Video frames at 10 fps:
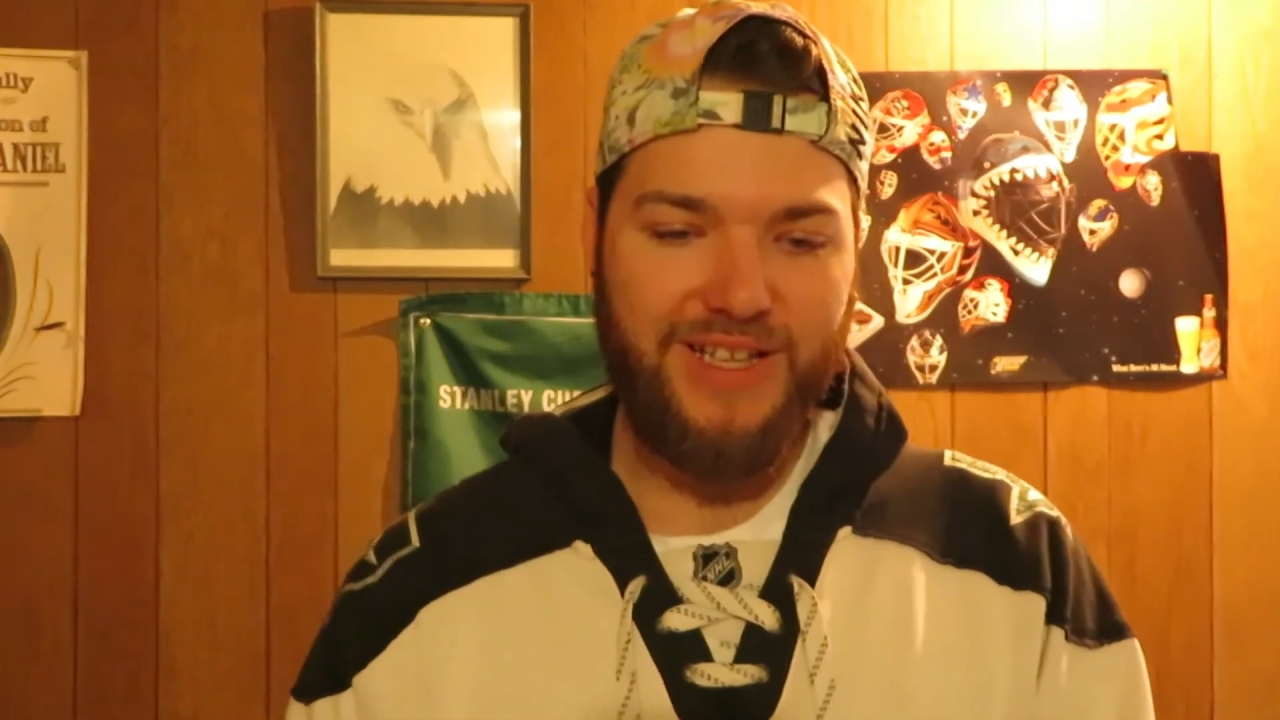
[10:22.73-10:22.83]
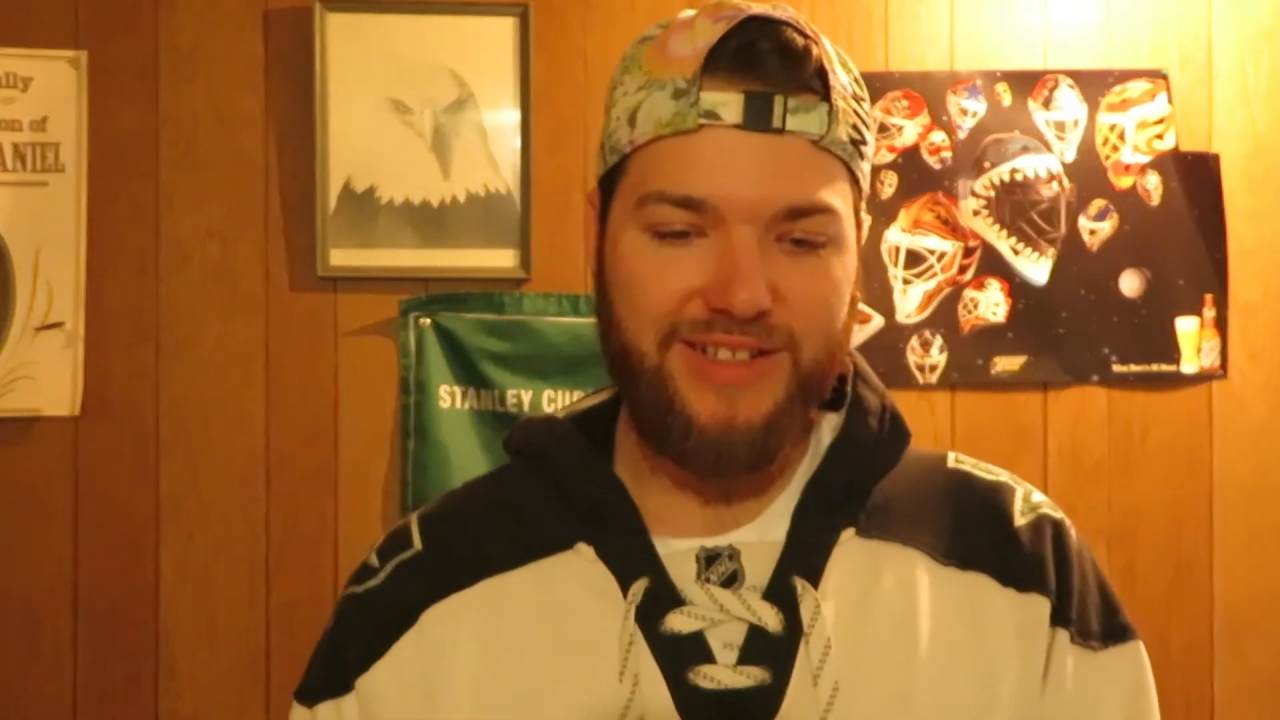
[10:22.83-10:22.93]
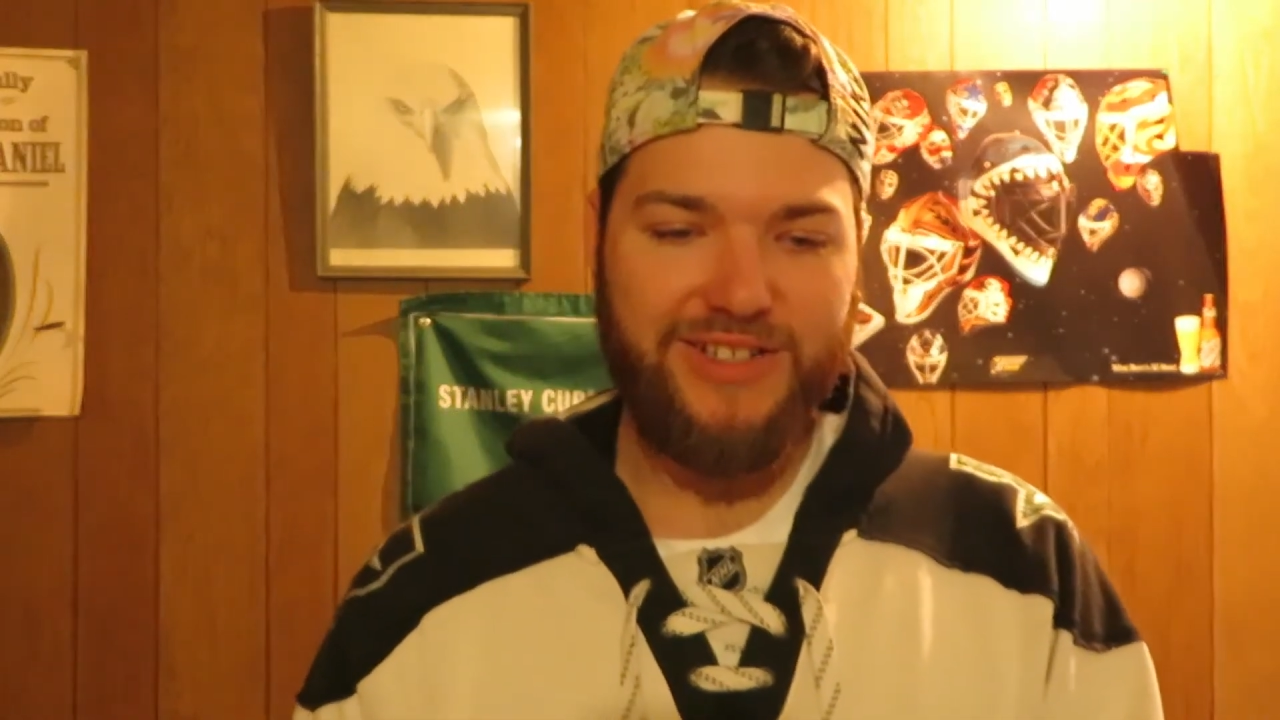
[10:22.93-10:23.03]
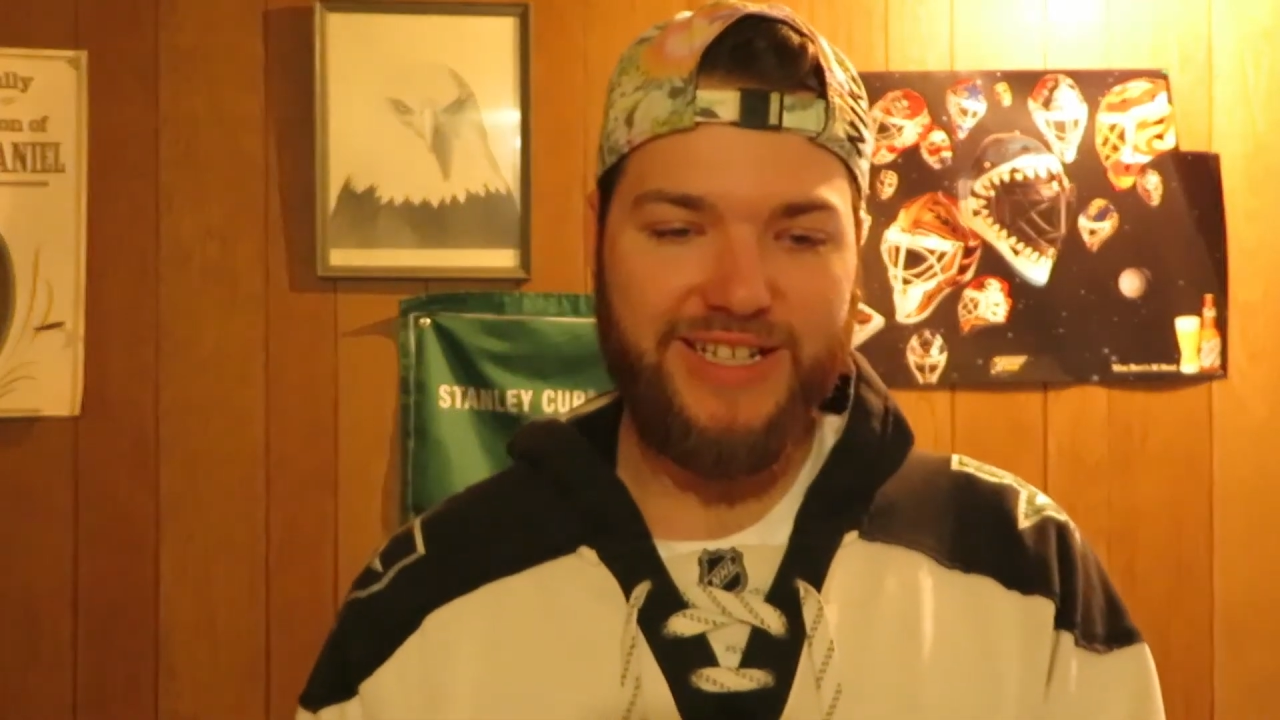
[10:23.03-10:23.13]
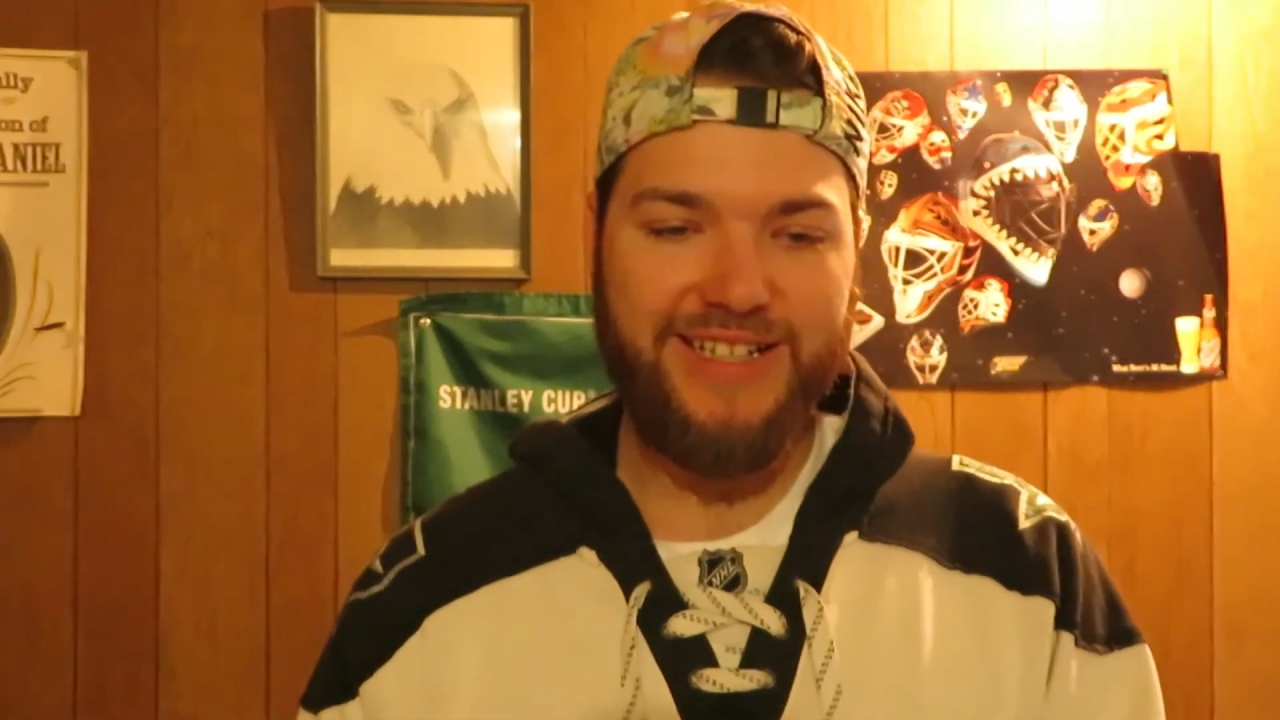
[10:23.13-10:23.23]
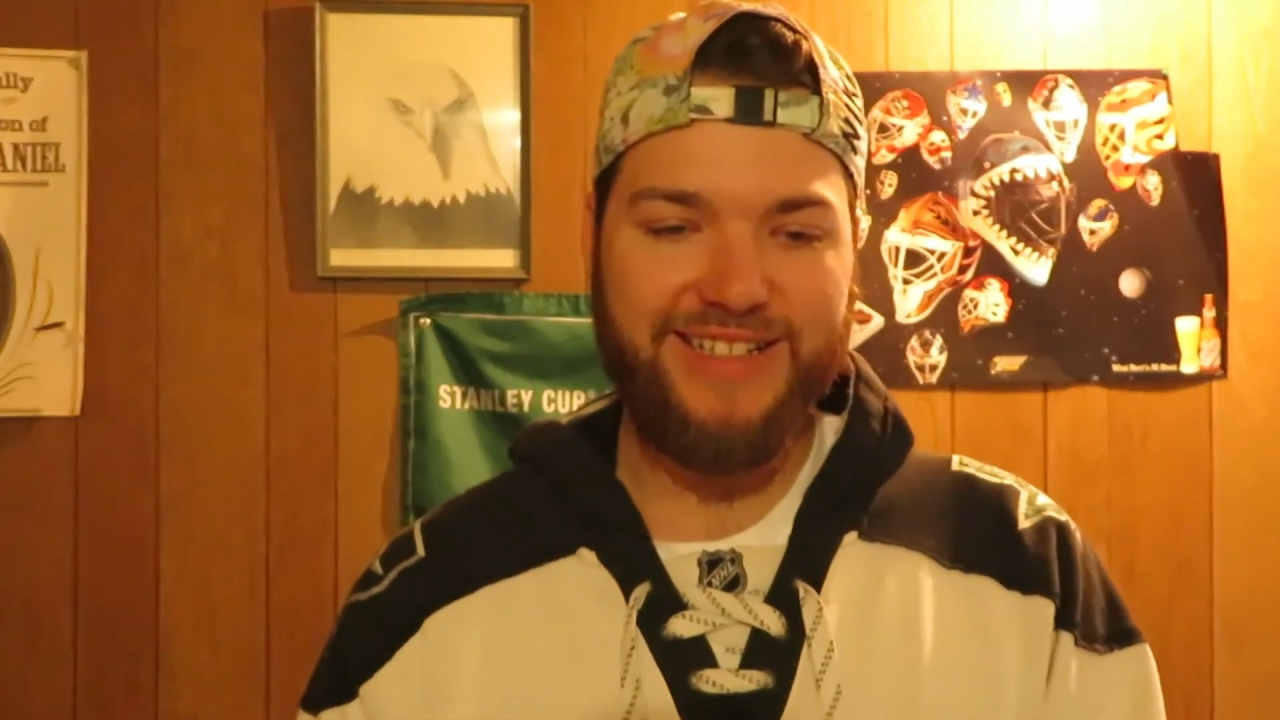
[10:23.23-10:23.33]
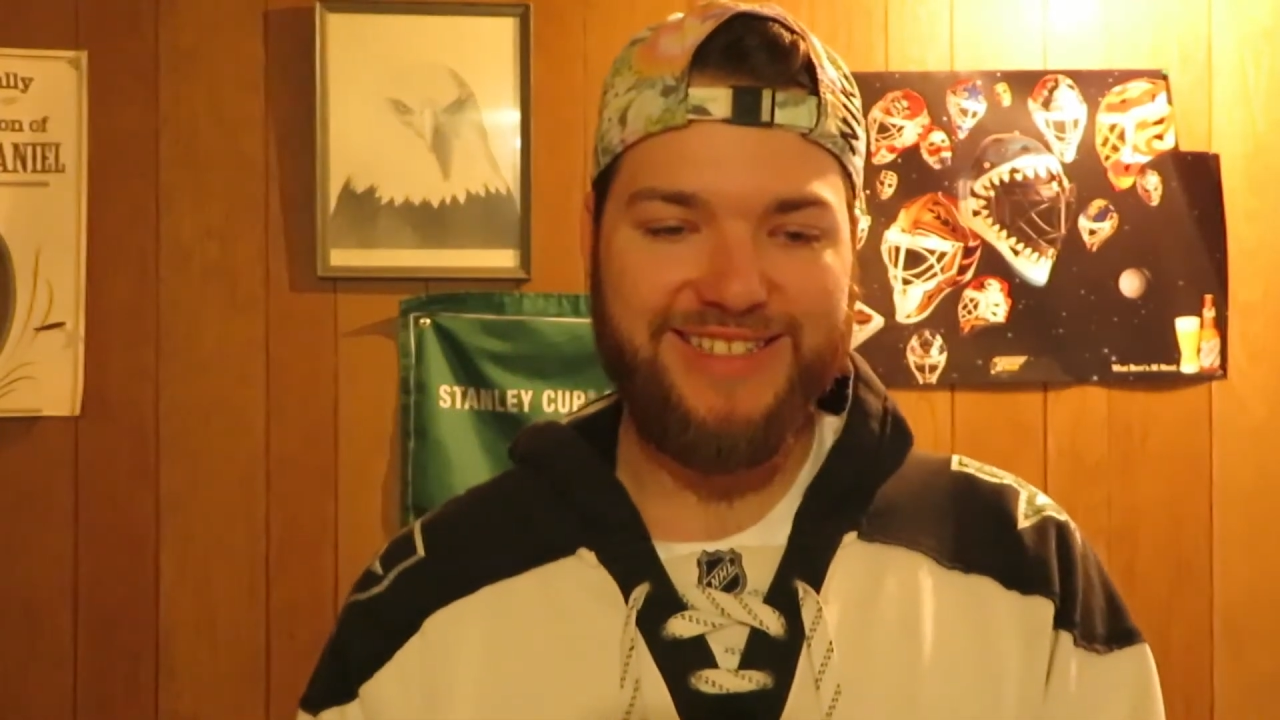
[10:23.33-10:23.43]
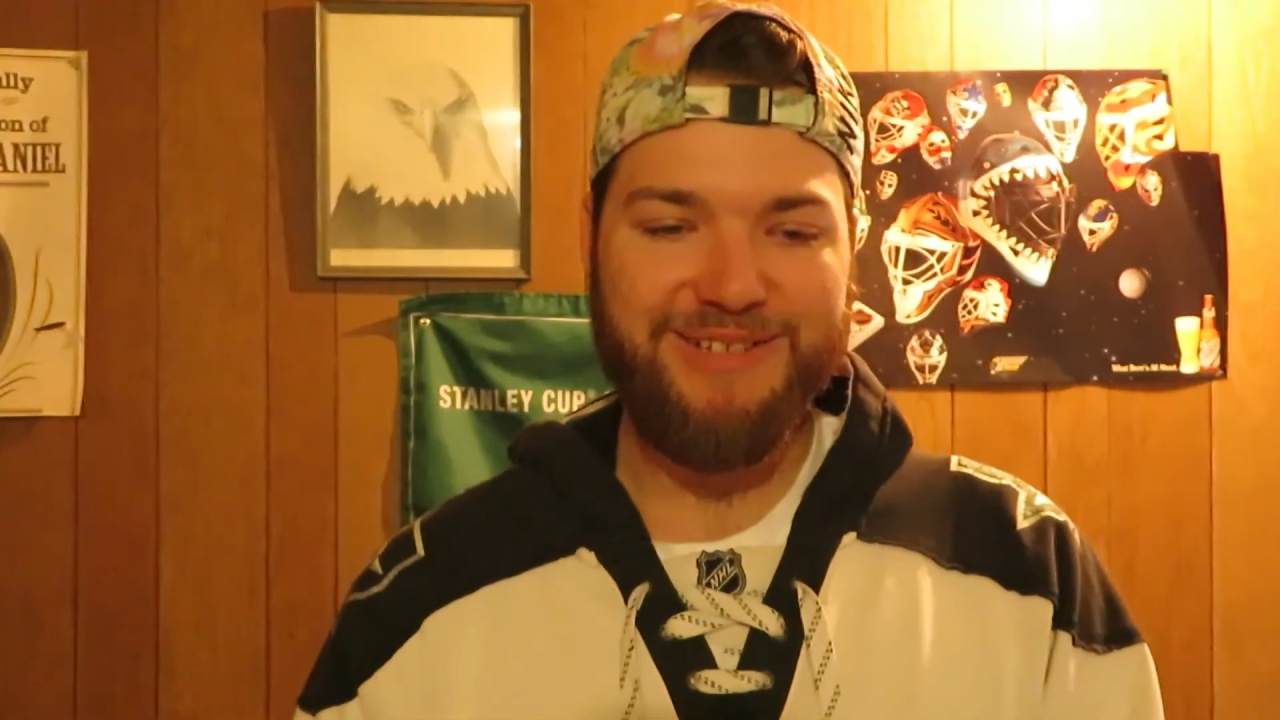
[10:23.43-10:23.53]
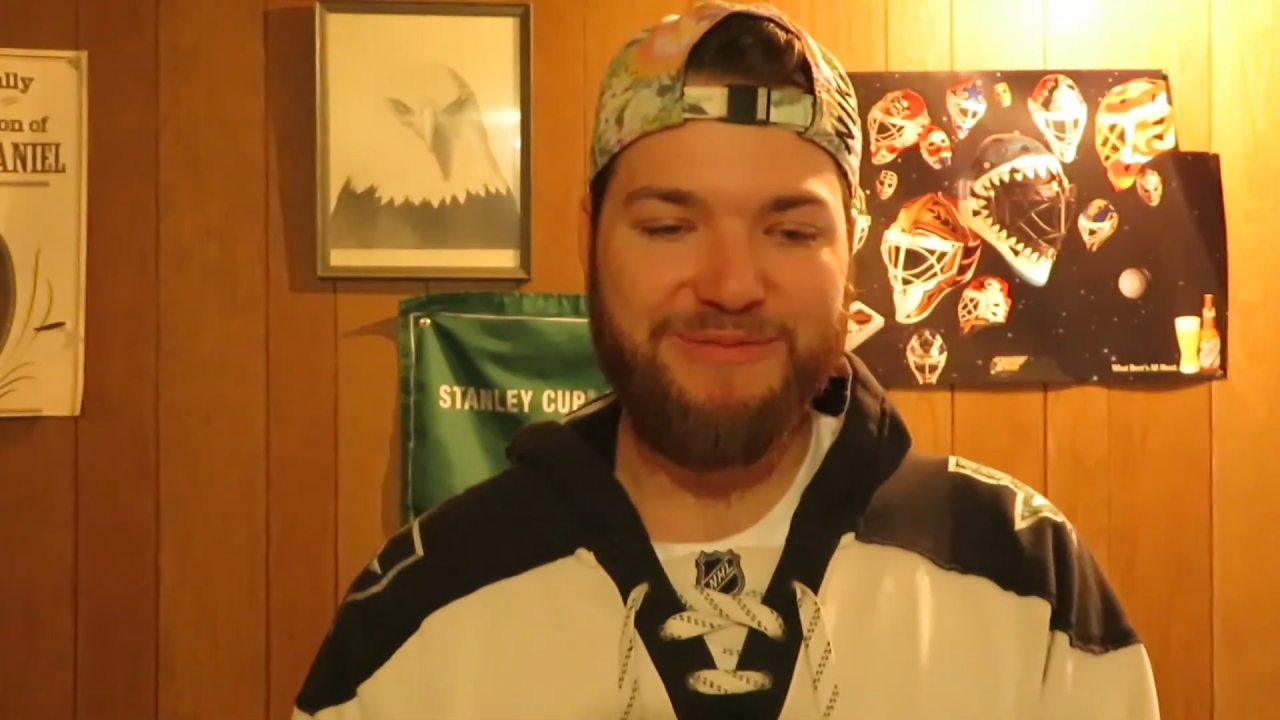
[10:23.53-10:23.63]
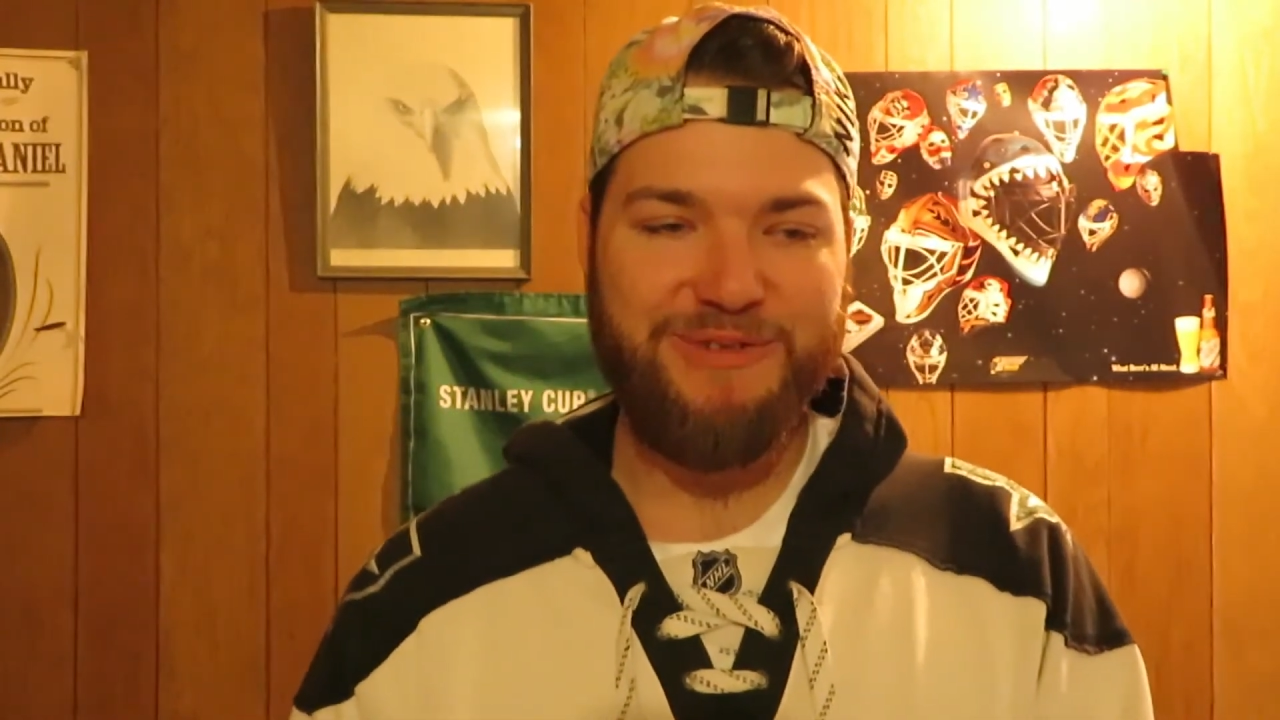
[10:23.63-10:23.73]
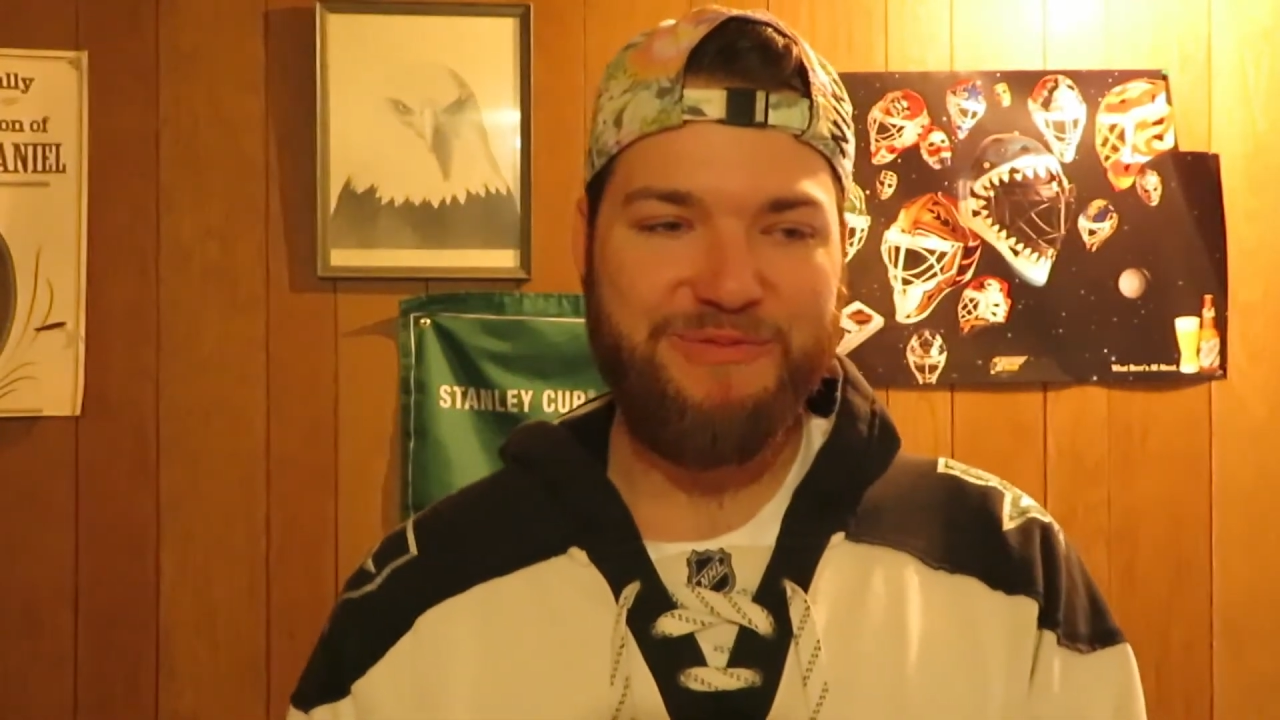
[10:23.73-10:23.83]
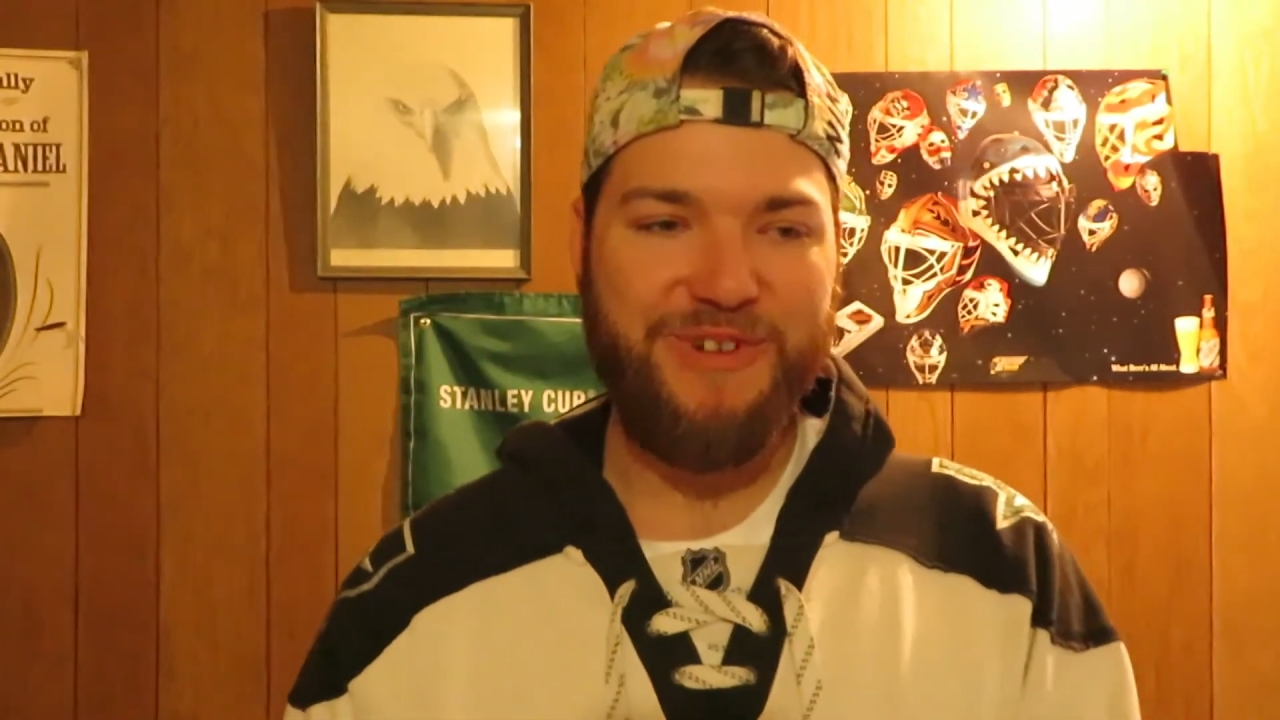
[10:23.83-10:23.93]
they're saying that someone